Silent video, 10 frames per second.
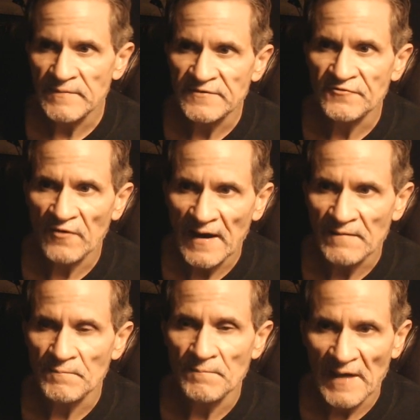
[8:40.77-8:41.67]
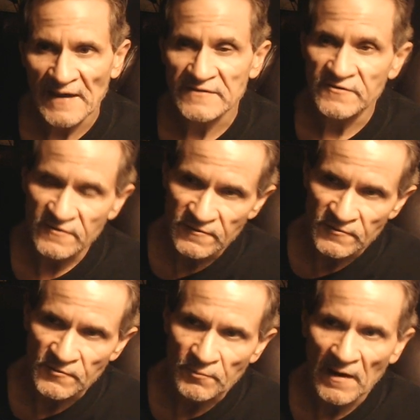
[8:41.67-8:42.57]
tracked back to
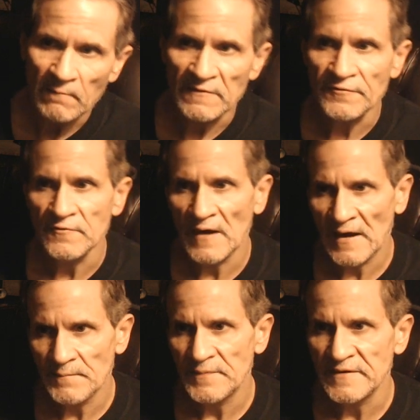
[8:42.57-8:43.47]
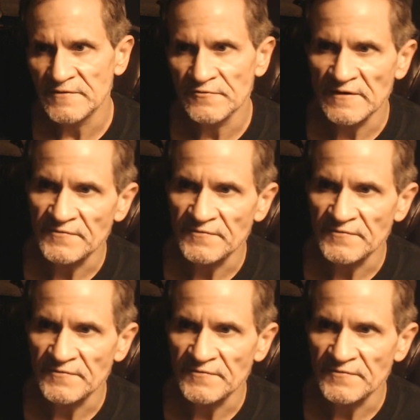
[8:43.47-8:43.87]
you probably through IP address,